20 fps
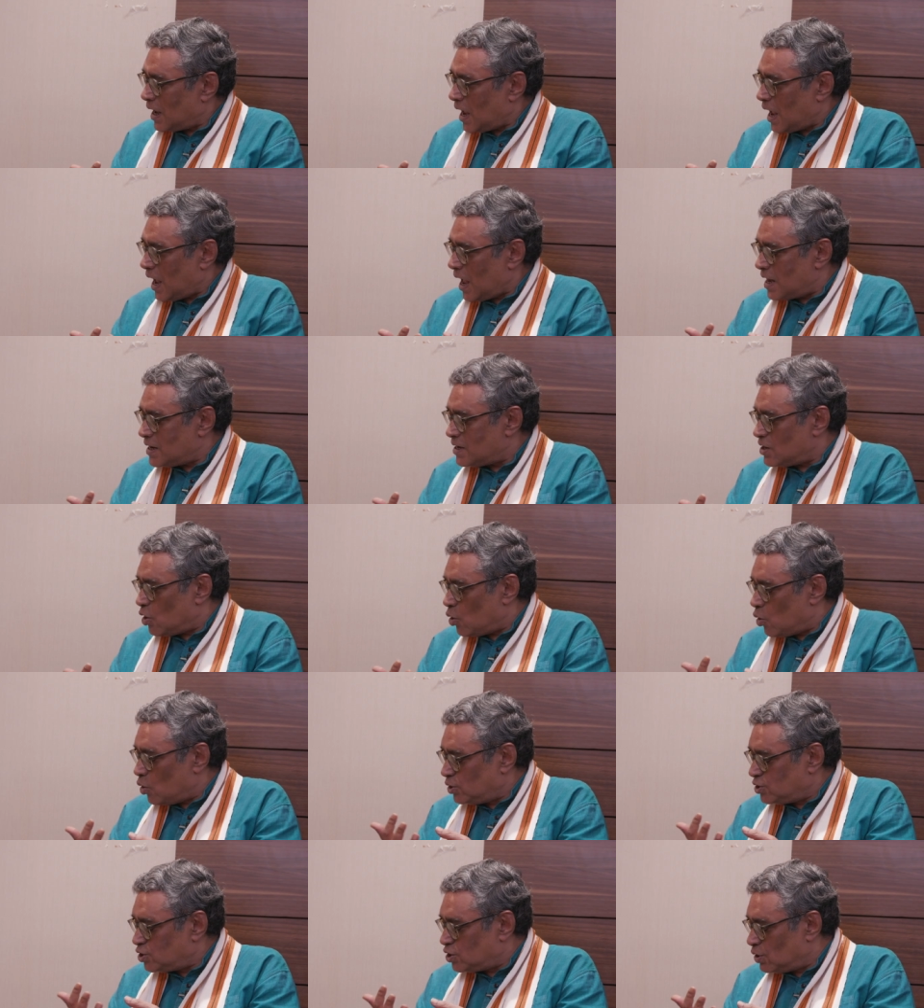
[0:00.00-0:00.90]
and
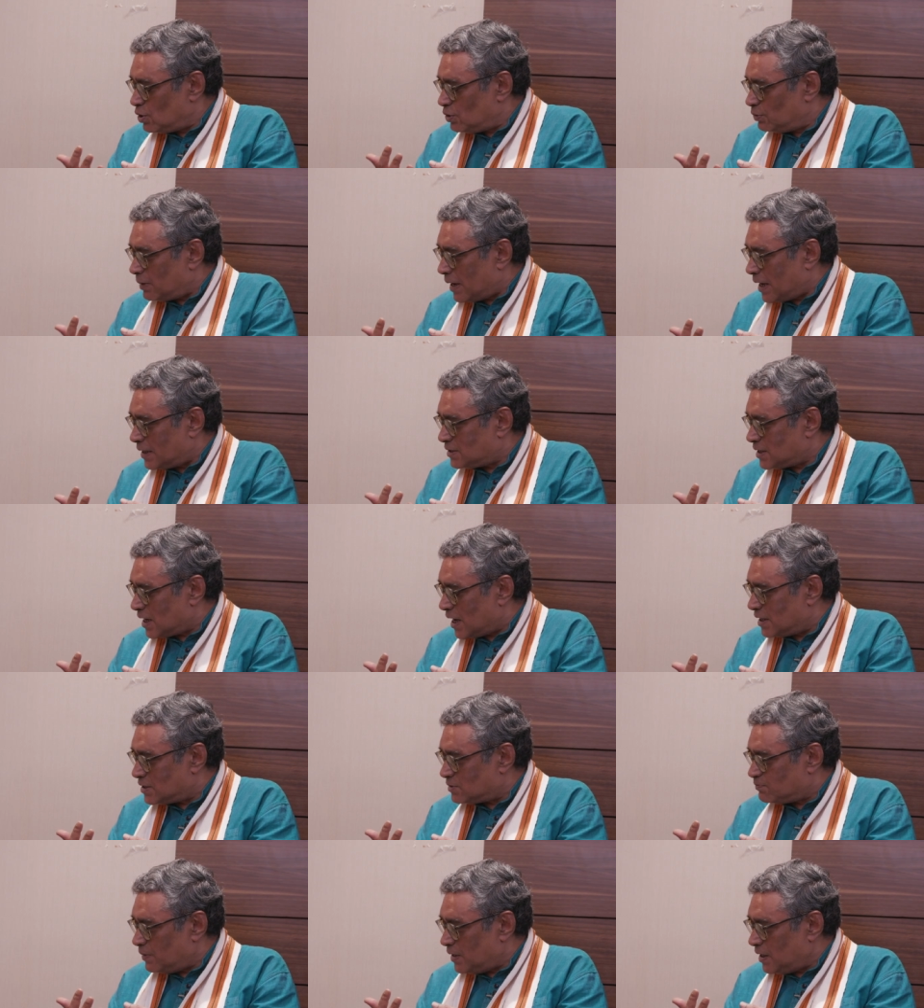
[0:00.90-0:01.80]
also
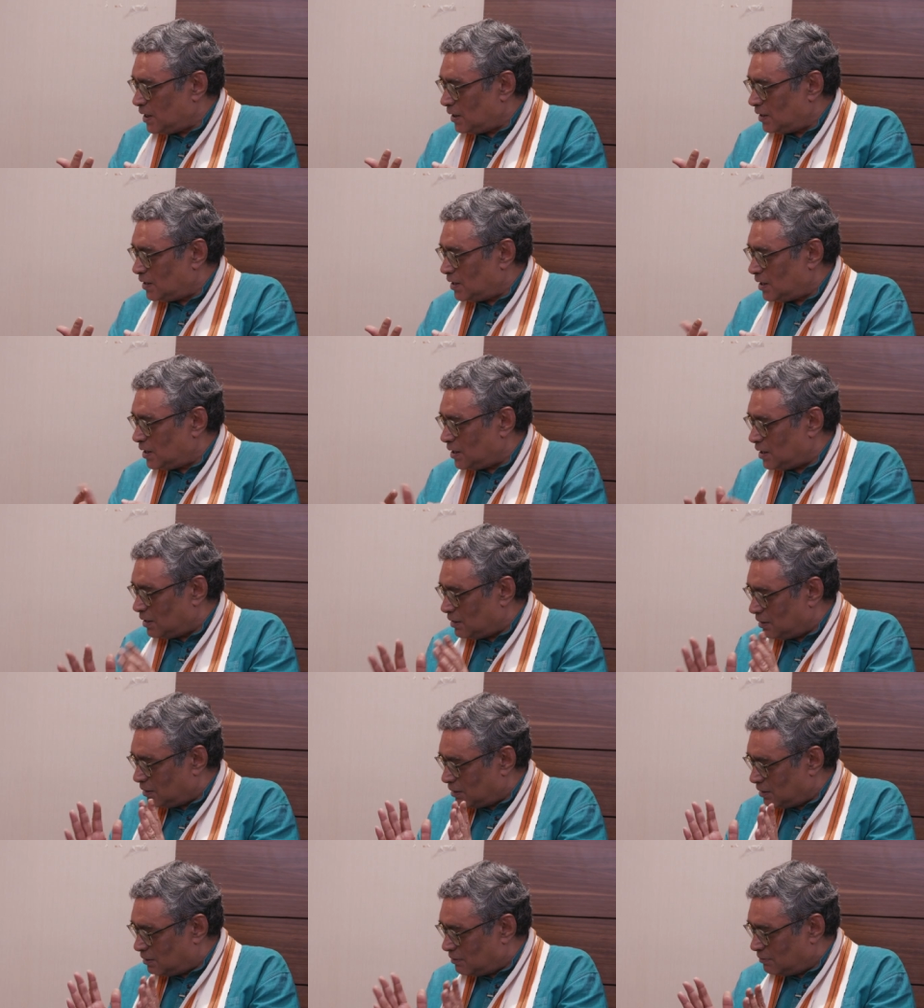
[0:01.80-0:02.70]
as being the
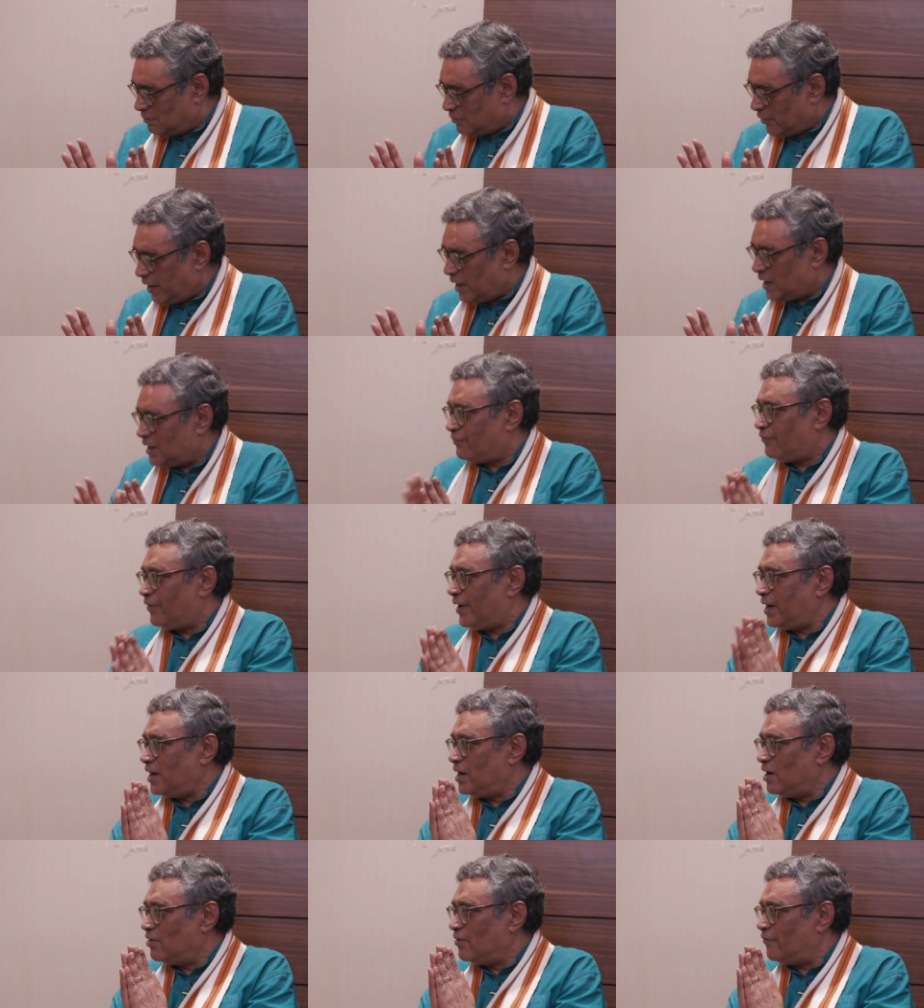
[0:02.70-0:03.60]
great
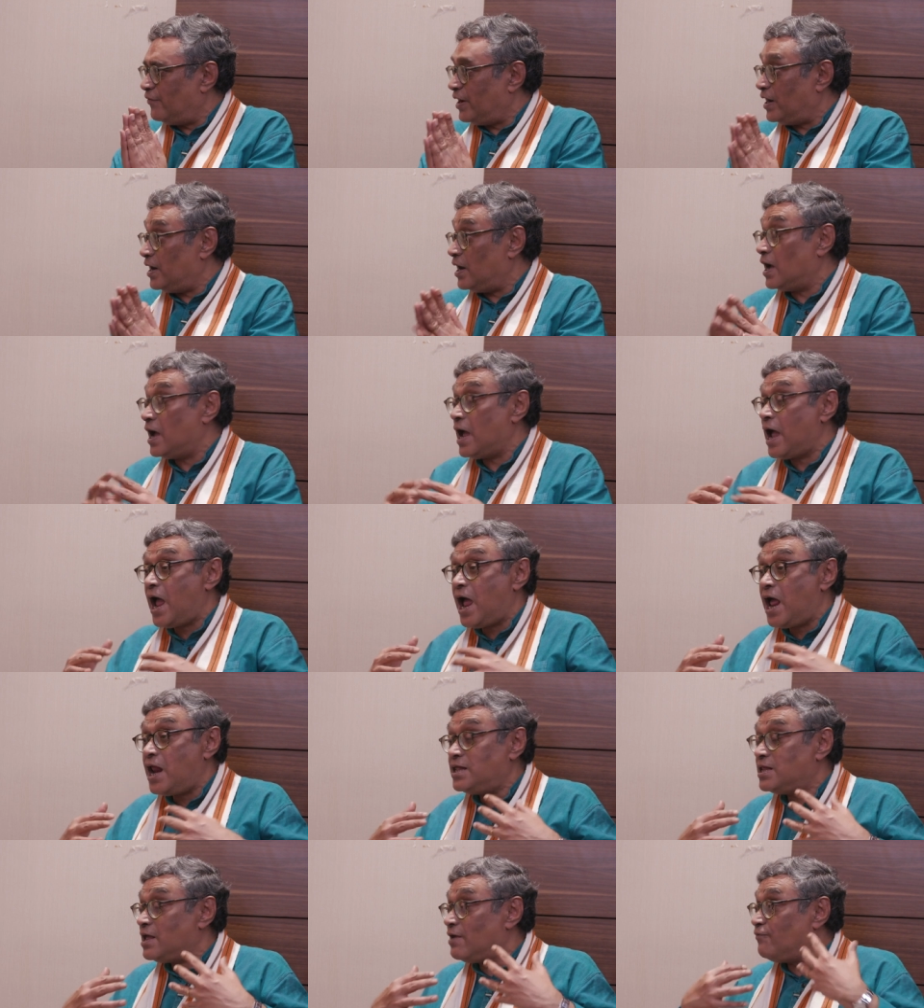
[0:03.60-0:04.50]
defender of India
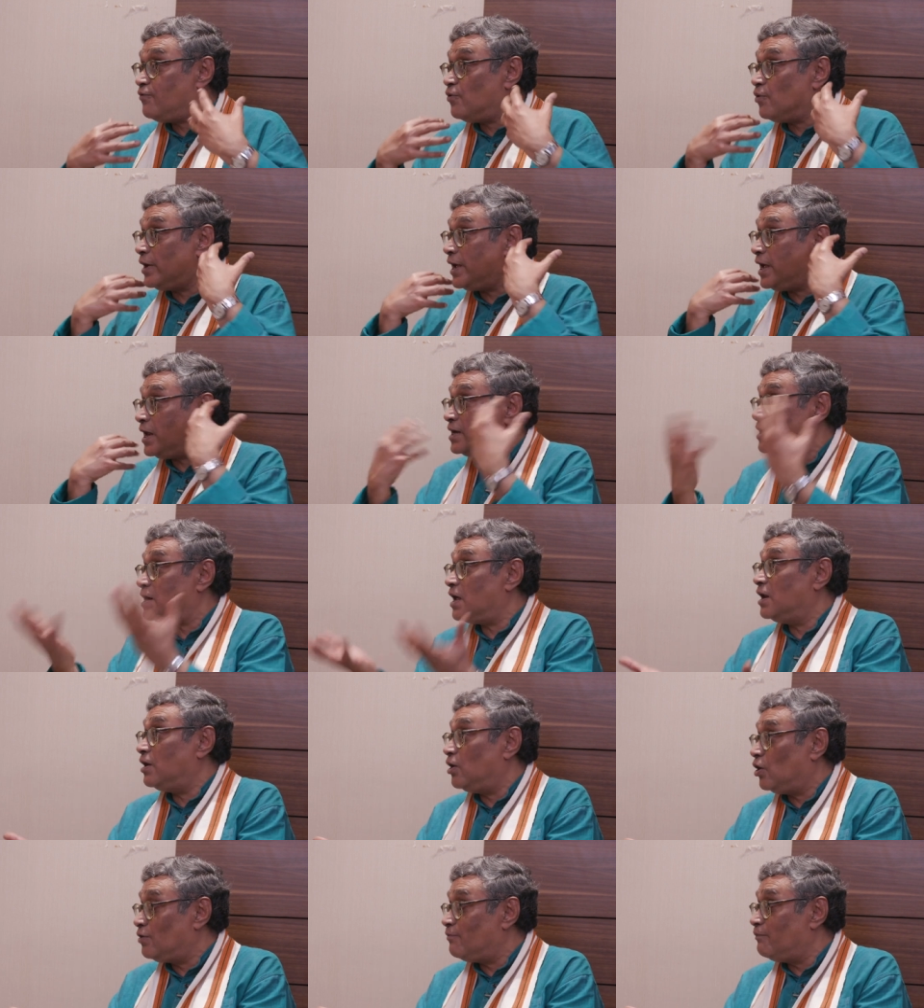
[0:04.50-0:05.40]
and therefore get a
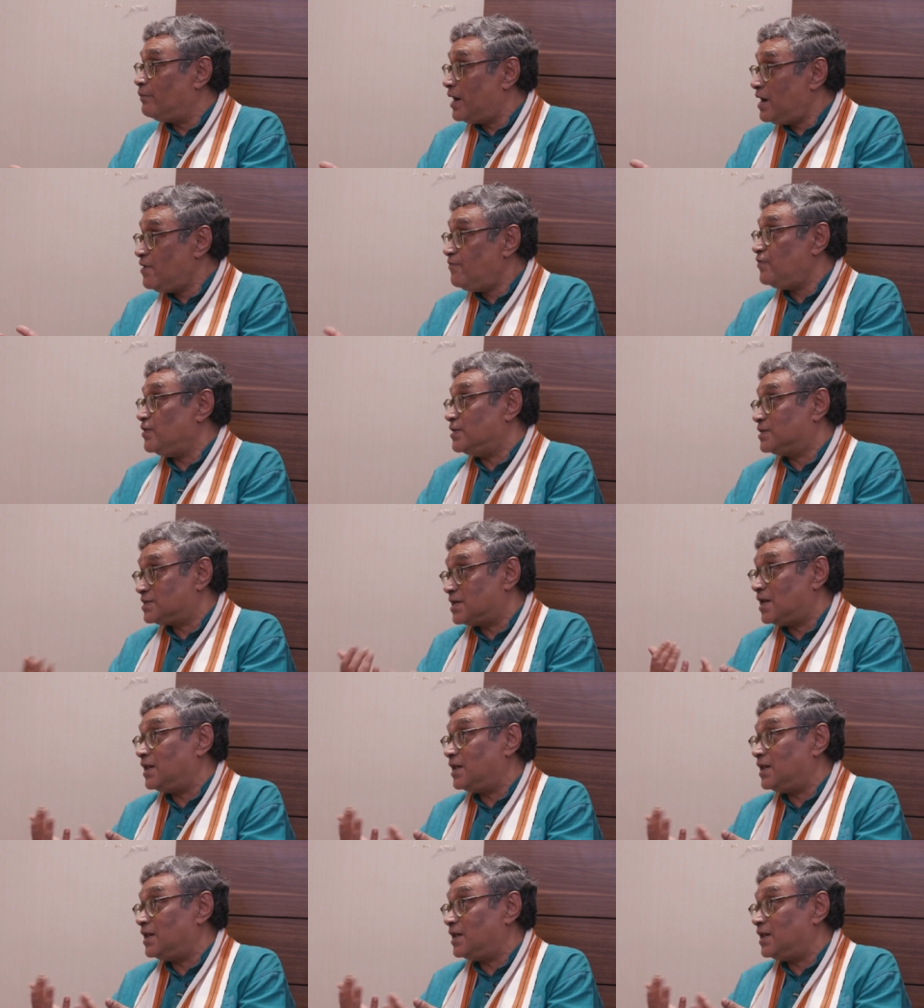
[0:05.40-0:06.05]
lot of benefits.